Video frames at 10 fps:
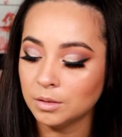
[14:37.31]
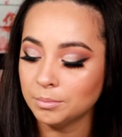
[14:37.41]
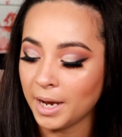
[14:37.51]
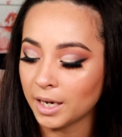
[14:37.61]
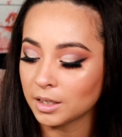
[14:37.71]

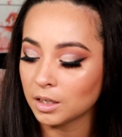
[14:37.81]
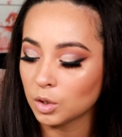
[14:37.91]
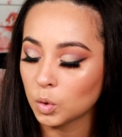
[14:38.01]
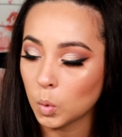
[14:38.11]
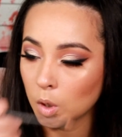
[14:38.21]
MAC
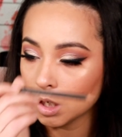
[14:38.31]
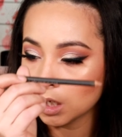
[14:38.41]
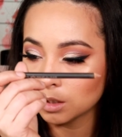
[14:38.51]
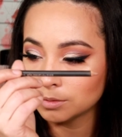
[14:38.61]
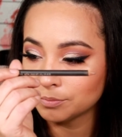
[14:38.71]
Cork
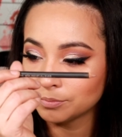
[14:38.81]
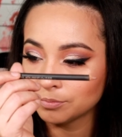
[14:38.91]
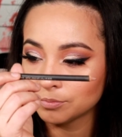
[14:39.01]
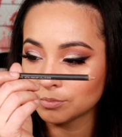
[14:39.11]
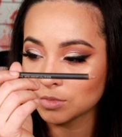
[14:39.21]

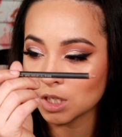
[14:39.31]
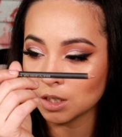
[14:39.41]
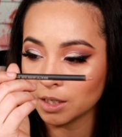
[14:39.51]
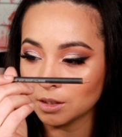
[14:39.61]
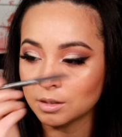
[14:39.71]
to
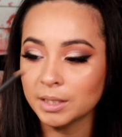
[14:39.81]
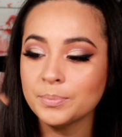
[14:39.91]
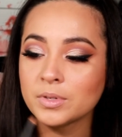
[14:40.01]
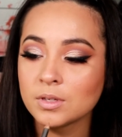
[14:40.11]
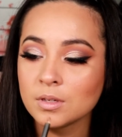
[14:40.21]
line the
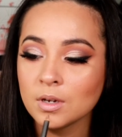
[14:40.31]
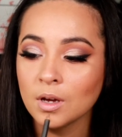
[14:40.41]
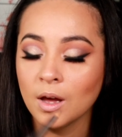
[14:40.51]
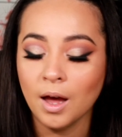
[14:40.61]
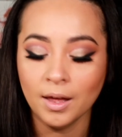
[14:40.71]
lips,
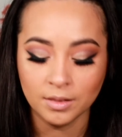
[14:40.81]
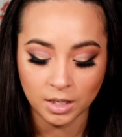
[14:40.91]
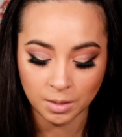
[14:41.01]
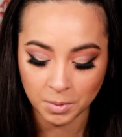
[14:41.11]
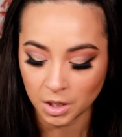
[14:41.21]
and
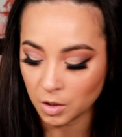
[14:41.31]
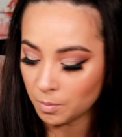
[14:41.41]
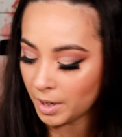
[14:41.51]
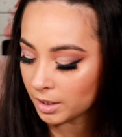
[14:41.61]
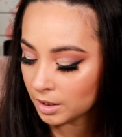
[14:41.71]
then I'm gonna go
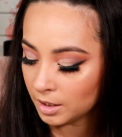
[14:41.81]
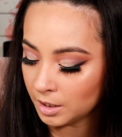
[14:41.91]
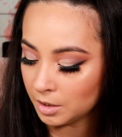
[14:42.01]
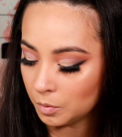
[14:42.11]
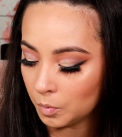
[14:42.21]
back
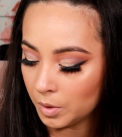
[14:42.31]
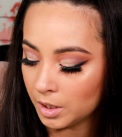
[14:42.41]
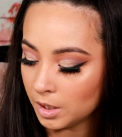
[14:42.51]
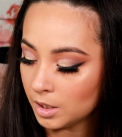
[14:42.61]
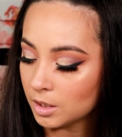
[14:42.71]
in
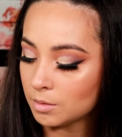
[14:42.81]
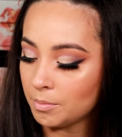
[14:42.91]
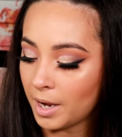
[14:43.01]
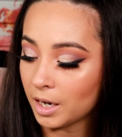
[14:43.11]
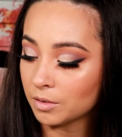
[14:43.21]
with
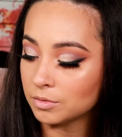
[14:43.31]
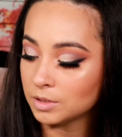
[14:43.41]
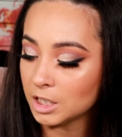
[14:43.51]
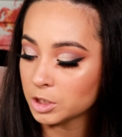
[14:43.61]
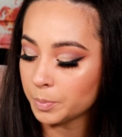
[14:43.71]
MAC
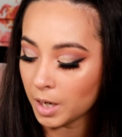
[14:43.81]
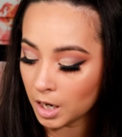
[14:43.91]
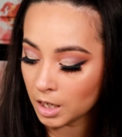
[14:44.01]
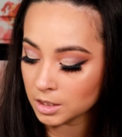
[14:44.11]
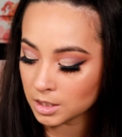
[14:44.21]

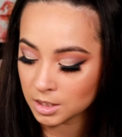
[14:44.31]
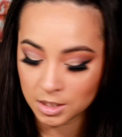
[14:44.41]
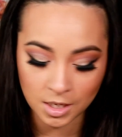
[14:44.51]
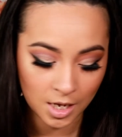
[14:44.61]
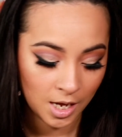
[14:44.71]
FleshPot,
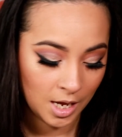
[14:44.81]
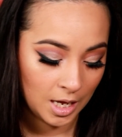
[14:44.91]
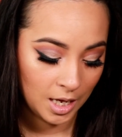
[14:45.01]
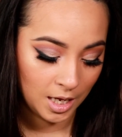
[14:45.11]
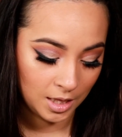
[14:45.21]

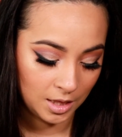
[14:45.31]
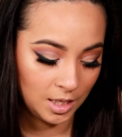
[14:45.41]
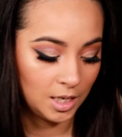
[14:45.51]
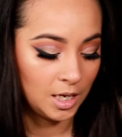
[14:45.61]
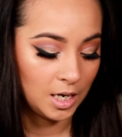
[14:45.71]
and
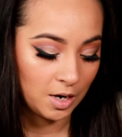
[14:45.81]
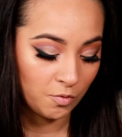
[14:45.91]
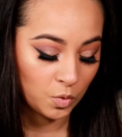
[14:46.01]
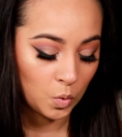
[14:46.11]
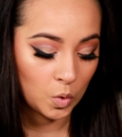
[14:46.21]
then
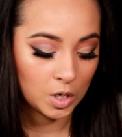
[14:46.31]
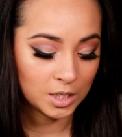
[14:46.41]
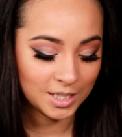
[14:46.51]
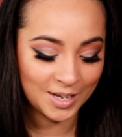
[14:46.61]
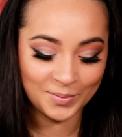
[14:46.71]
of
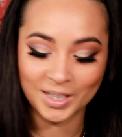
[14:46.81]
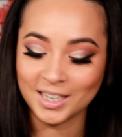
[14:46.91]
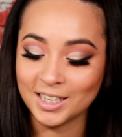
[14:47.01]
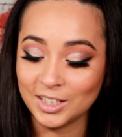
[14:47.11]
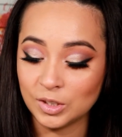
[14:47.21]
course I'm
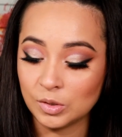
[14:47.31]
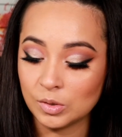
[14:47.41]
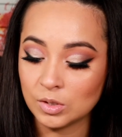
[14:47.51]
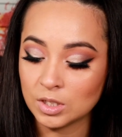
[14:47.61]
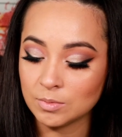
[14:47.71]
gonna
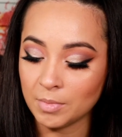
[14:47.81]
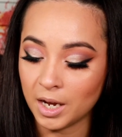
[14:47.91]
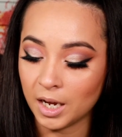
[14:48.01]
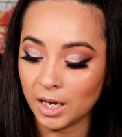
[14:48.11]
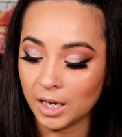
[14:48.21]
use
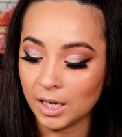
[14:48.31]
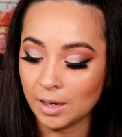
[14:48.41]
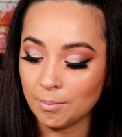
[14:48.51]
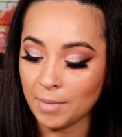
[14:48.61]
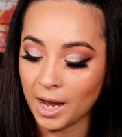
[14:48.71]
my
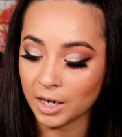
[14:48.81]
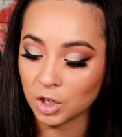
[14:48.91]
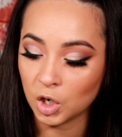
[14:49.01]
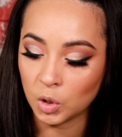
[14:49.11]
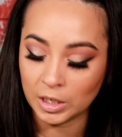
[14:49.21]
MAC
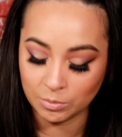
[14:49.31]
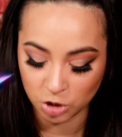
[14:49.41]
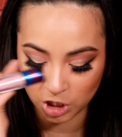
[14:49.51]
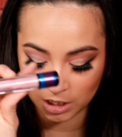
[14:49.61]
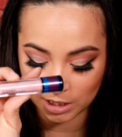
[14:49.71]
Cream
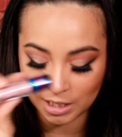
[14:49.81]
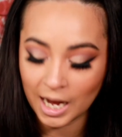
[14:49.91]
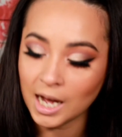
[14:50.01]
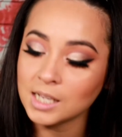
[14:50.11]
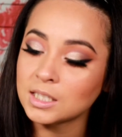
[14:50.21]
Sheen
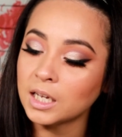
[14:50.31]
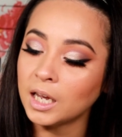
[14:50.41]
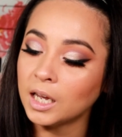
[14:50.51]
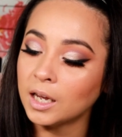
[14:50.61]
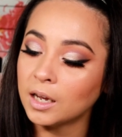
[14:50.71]
Glass
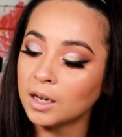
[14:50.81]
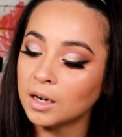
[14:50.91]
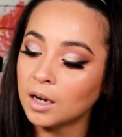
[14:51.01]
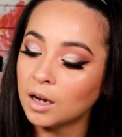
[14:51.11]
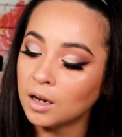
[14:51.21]

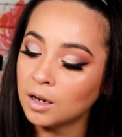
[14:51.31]
and